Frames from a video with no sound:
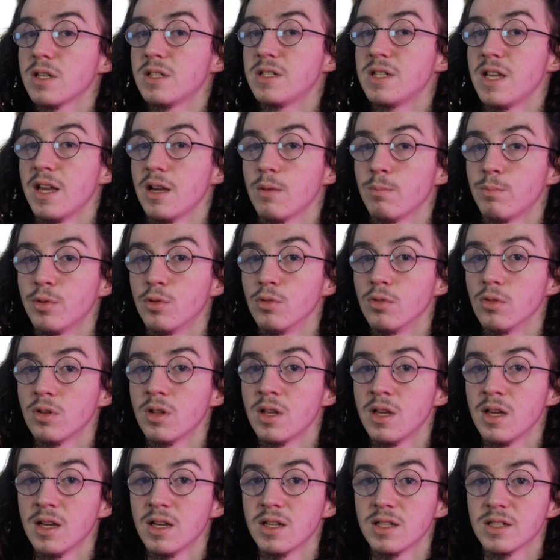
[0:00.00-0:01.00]
example,
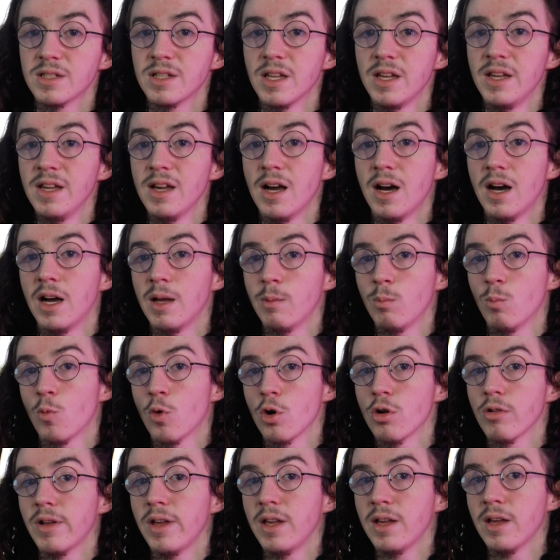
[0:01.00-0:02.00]
say I'm
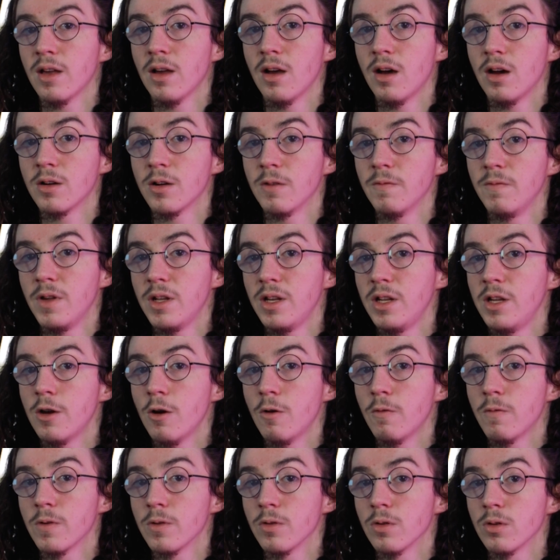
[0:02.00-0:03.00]
working on a
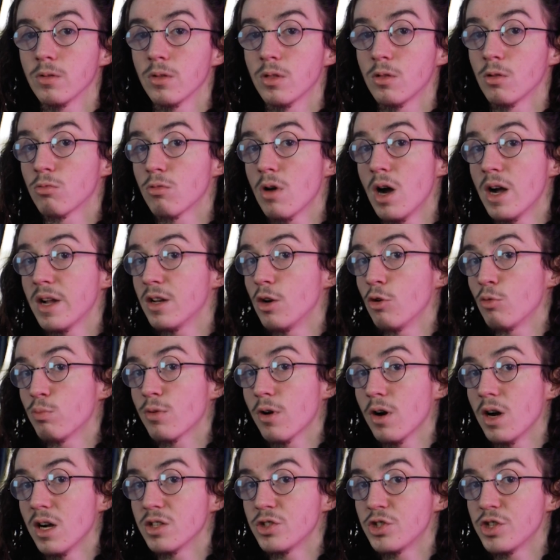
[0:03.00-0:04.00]
video for the Rhyno
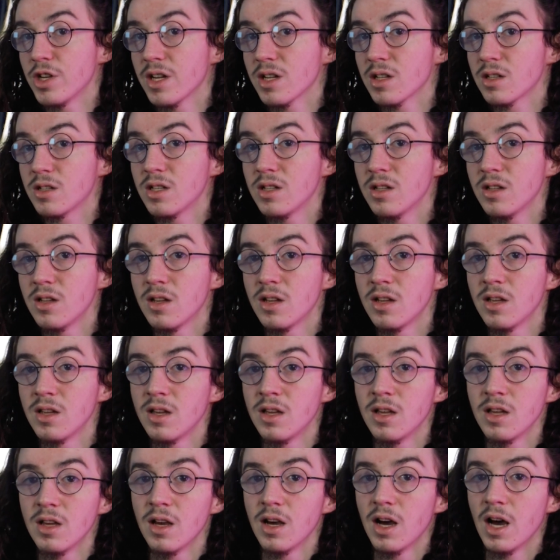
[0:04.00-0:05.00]
project.
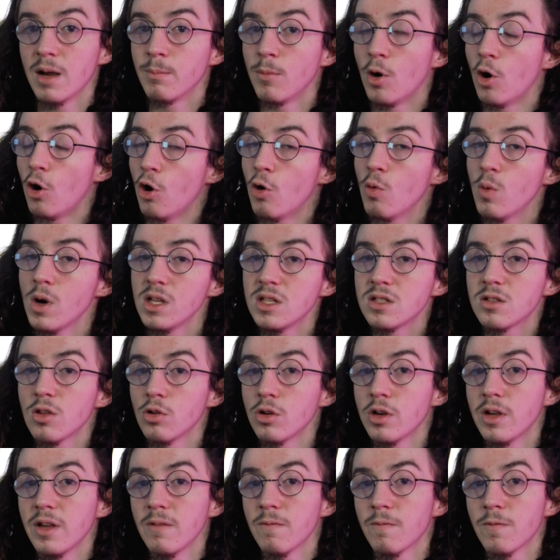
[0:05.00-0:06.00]
I'm always
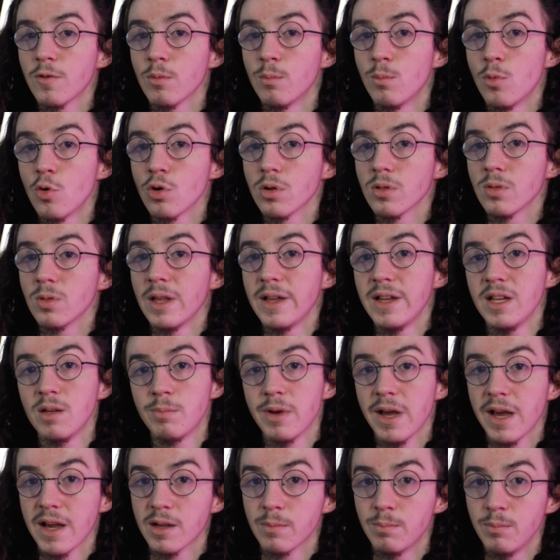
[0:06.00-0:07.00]
looking for more
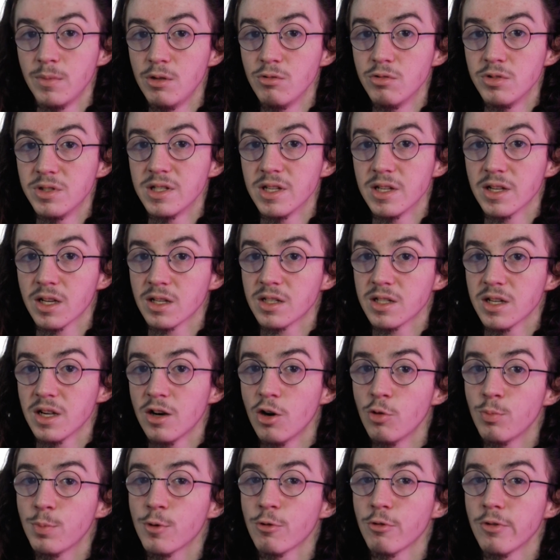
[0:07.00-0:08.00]
laid-back music to
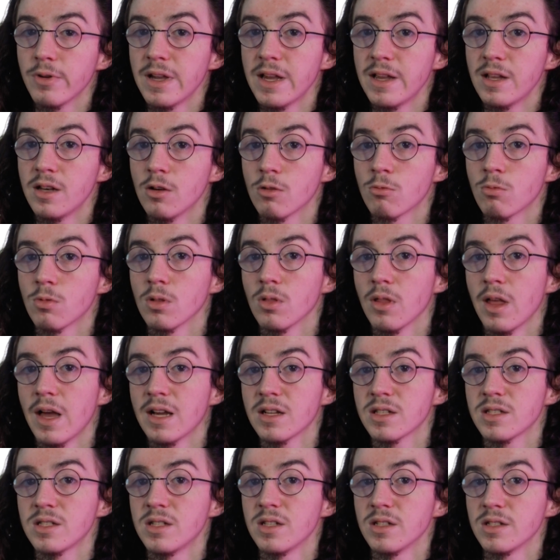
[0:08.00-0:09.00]
help create a
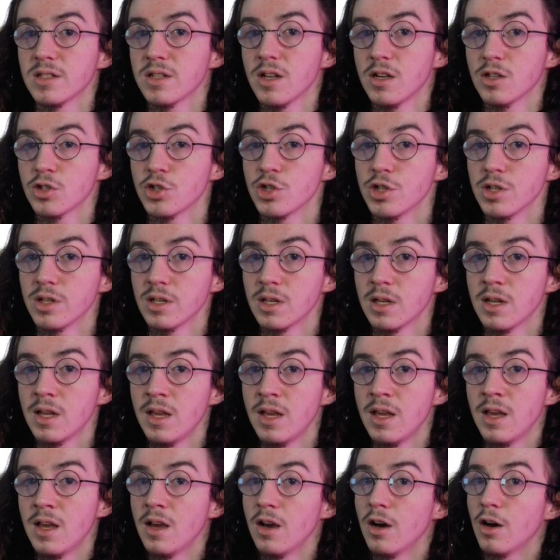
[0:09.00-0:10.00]
relaxed discussion
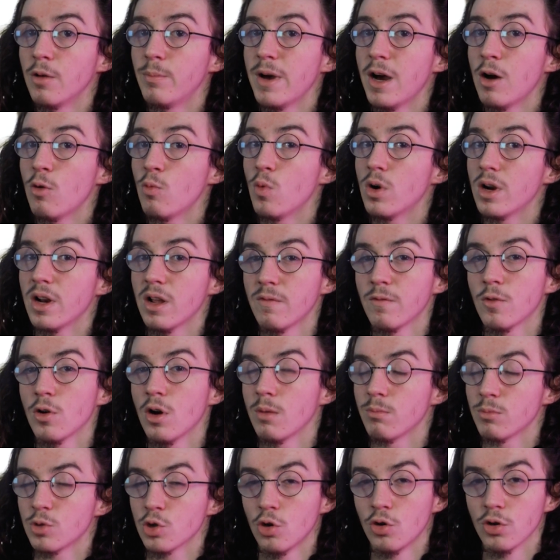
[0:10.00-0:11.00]
about whatever
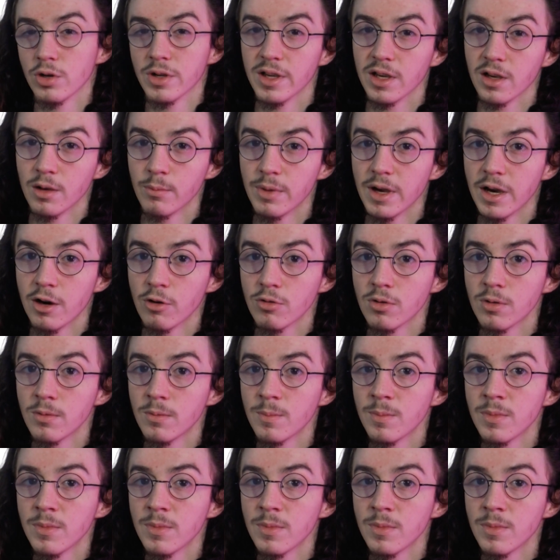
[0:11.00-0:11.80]
I'm talking about.